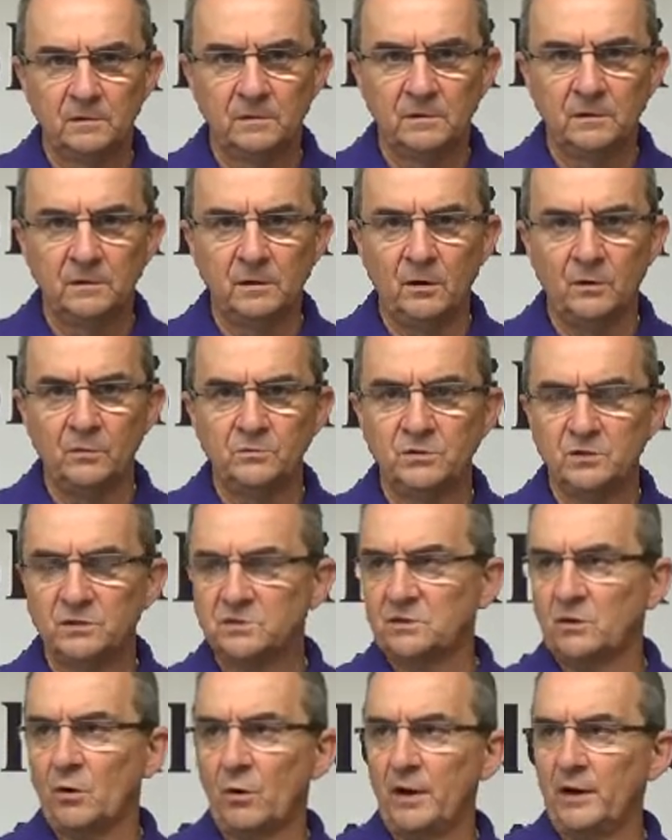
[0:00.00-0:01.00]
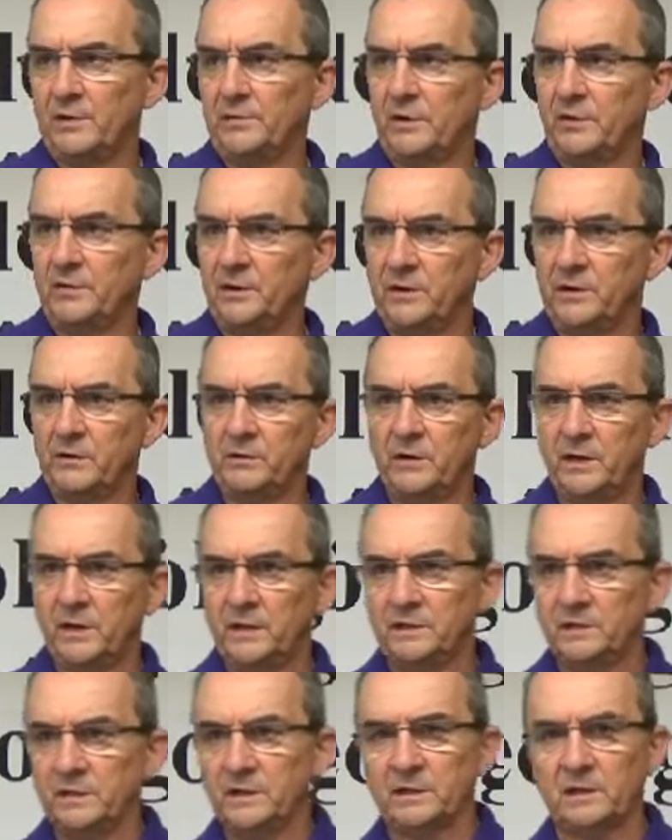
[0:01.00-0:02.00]
You know, just go out there on the
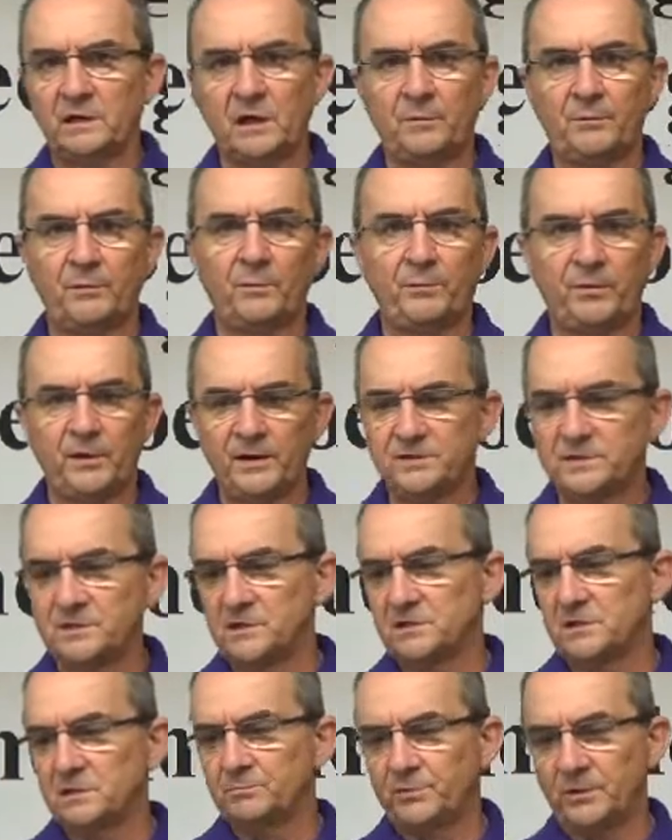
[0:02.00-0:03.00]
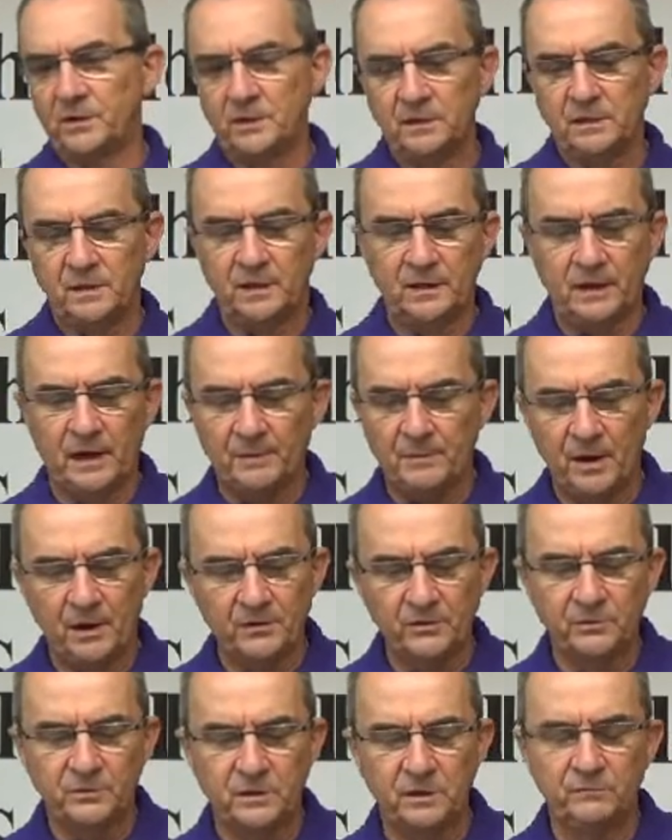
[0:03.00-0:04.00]
internet and get a couple places and put it down. I'm
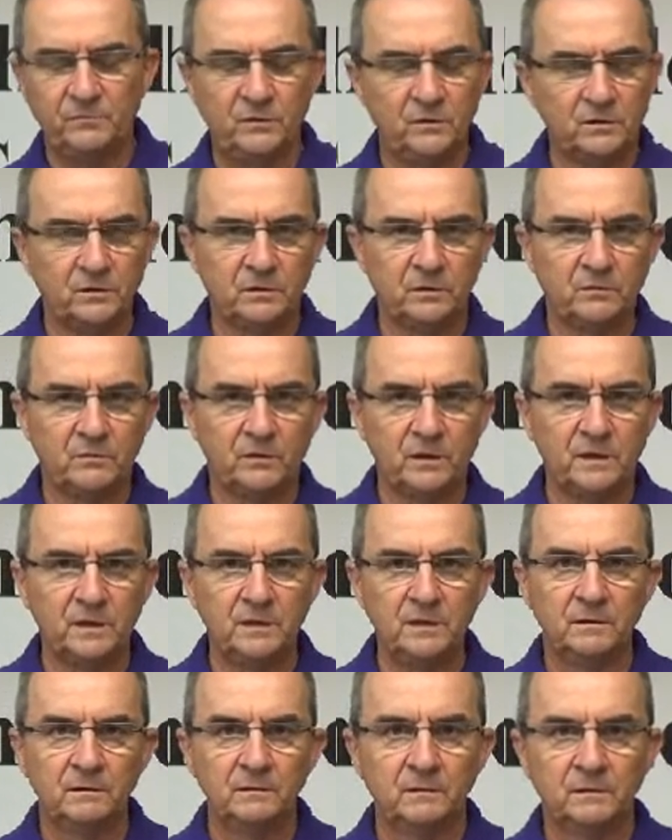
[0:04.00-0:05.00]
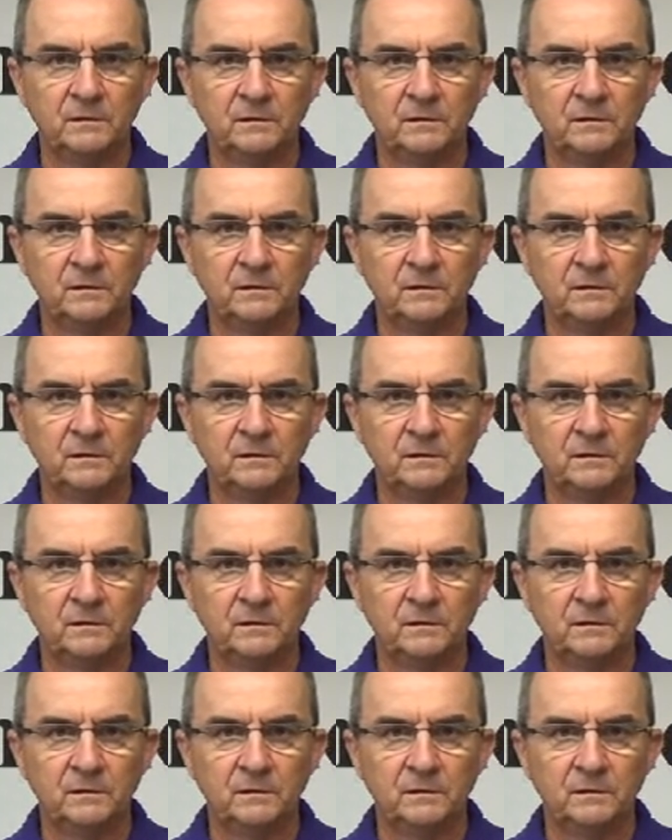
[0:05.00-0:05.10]
not going to give you a good grade.